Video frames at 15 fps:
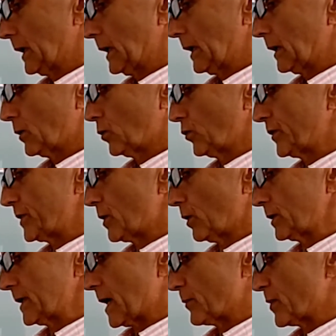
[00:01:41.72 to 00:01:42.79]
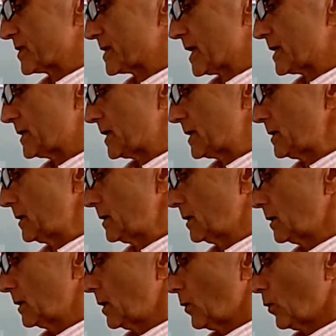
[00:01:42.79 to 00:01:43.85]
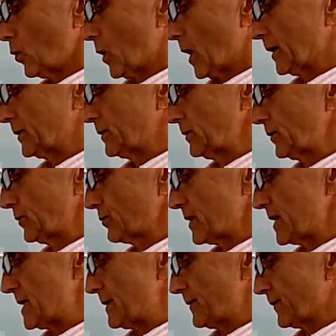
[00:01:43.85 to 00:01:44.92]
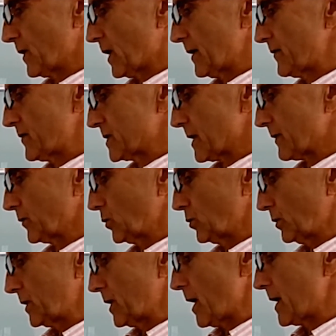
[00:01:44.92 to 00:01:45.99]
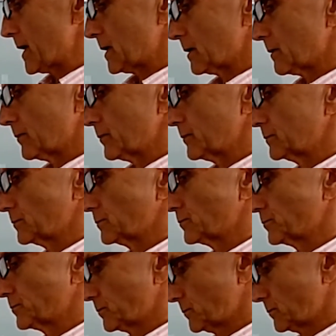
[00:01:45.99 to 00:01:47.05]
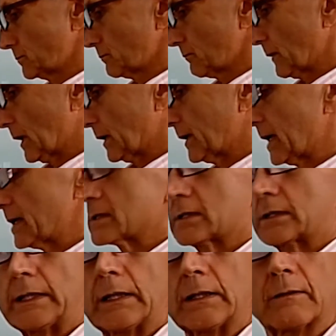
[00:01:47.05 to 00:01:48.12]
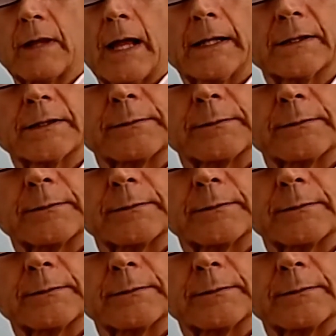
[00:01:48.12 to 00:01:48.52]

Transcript: All the odd numbers end in 1, 3, 5, 7 or 9. And that's the end of that.